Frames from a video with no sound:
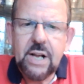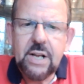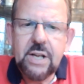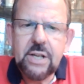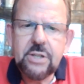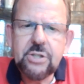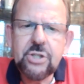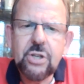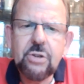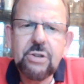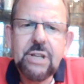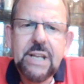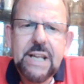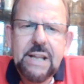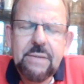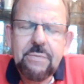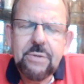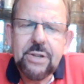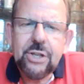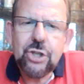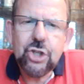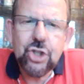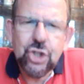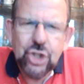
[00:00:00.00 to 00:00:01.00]
And so the
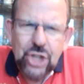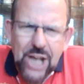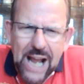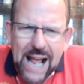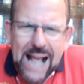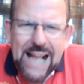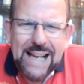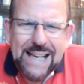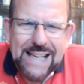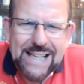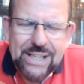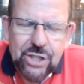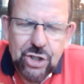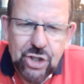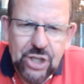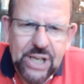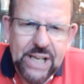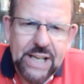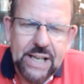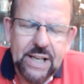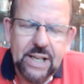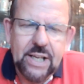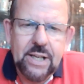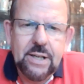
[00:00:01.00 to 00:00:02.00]
challenge
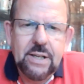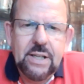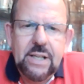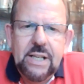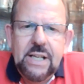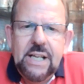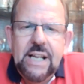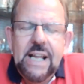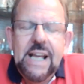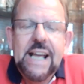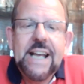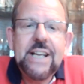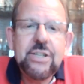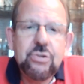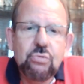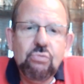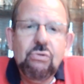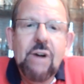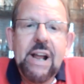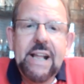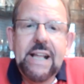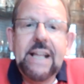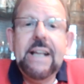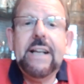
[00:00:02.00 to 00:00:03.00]
here is
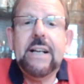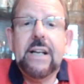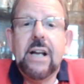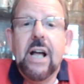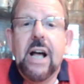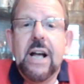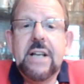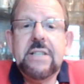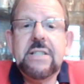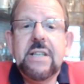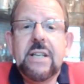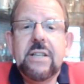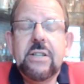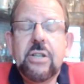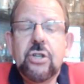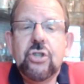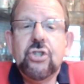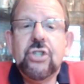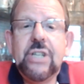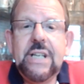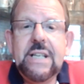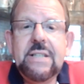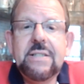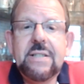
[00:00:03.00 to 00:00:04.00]
recognizing that
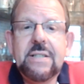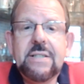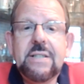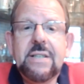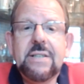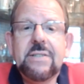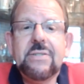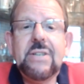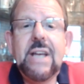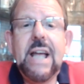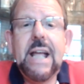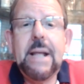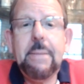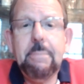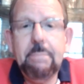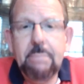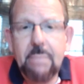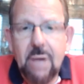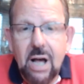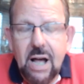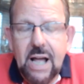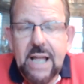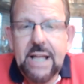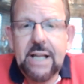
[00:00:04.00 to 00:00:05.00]
Jesus is saying,
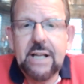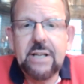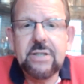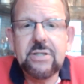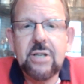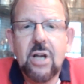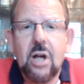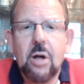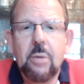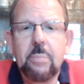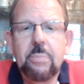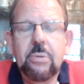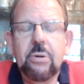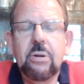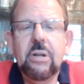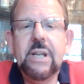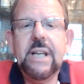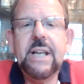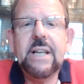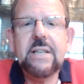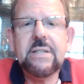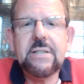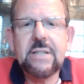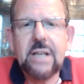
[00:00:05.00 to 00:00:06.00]
my example
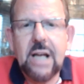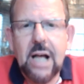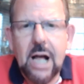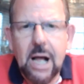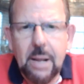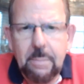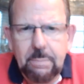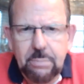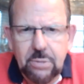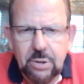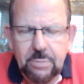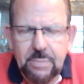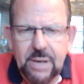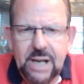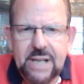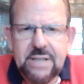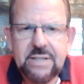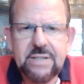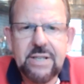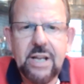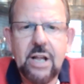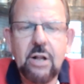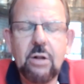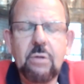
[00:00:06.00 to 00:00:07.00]
is to humble
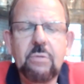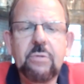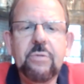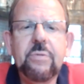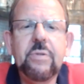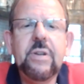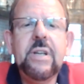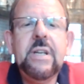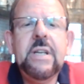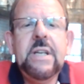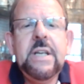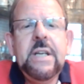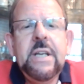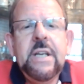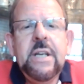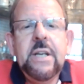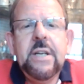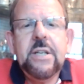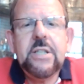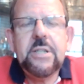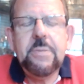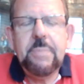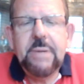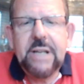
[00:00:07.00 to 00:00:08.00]
myself,
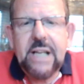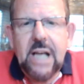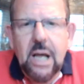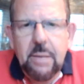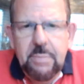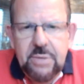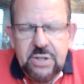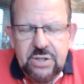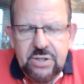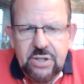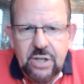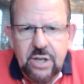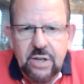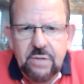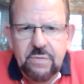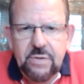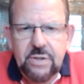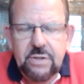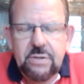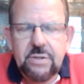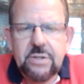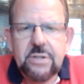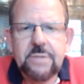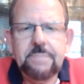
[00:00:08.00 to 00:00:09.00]
to become a
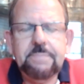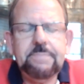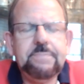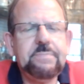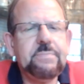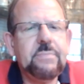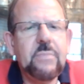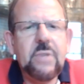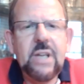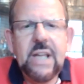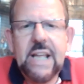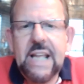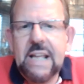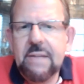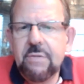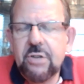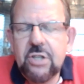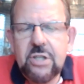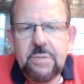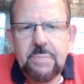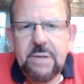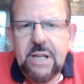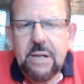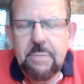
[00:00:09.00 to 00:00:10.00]
servant,
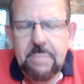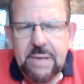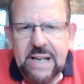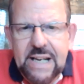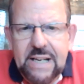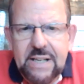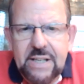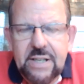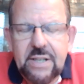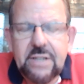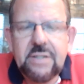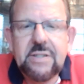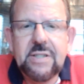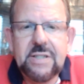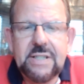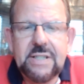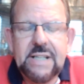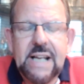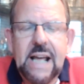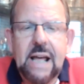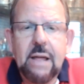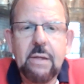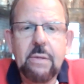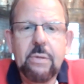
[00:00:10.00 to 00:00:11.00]
even to be obedient to
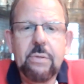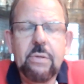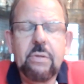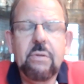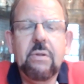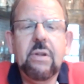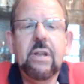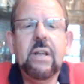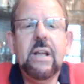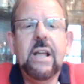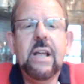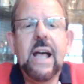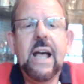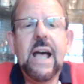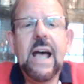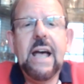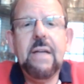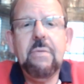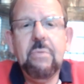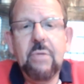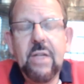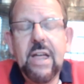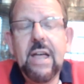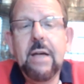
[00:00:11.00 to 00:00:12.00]
death,
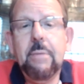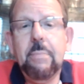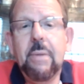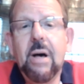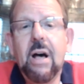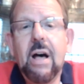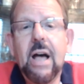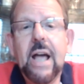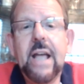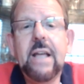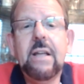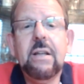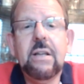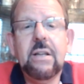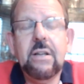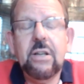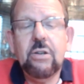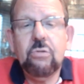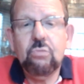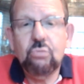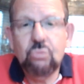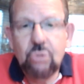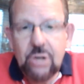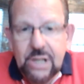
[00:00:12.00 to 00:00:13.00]
and thereby
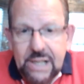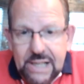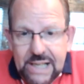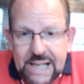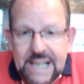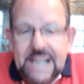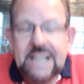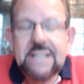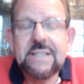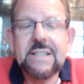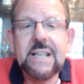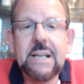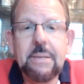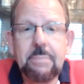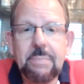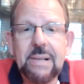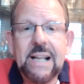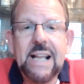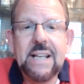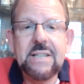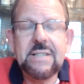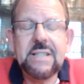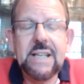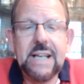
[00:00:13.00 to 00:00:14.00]
releasing
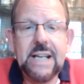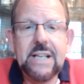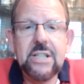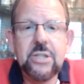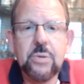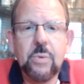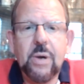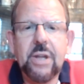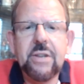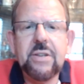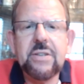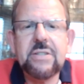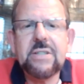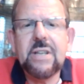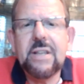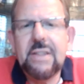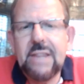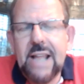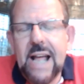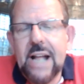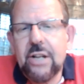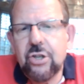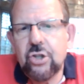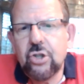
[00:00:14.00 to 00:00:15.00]
blessing into others. And
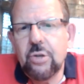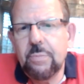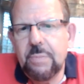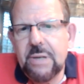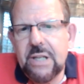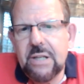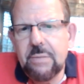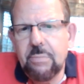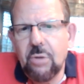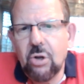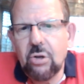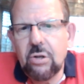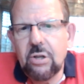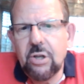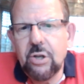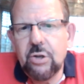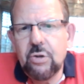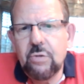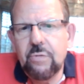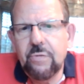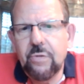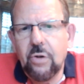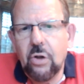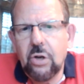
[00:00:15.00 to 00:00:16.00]
that should be the model that
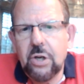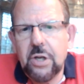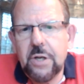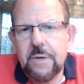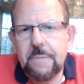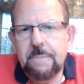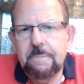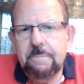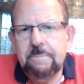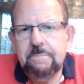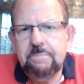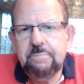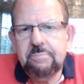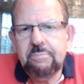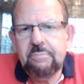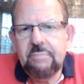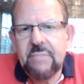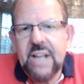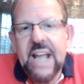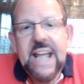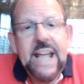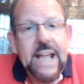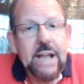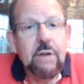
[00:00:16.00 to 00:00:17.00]
you follow.
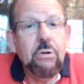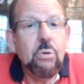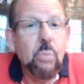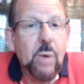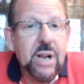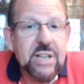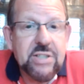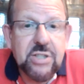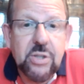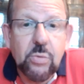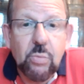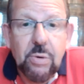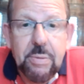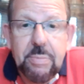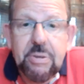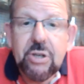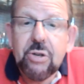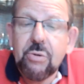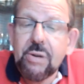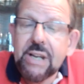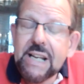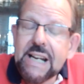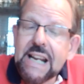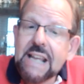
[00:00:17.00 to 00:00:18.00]
Here at Whetstone, we've been
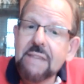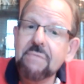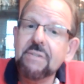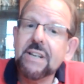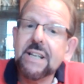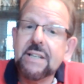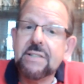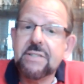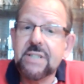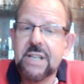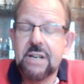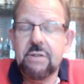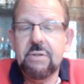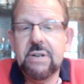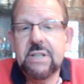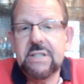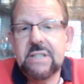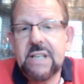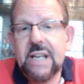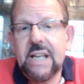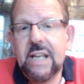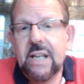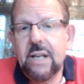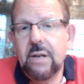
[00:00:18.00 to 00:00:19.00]
doing an evening
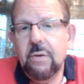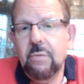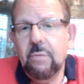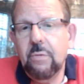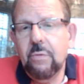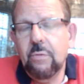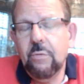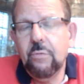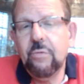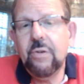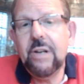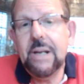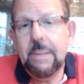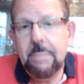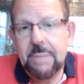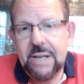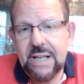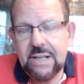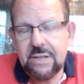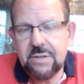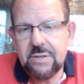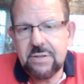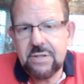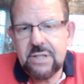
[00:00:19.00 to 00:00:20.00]
series in
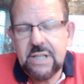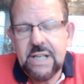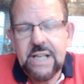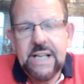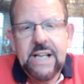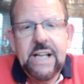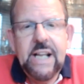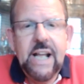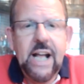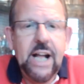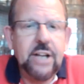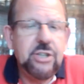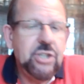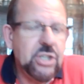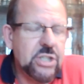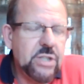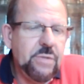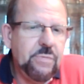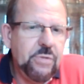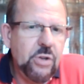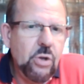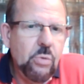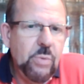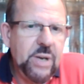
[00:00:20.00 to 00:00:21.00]
Philippians. And just
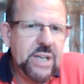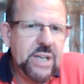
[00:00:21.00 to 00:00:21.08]
a few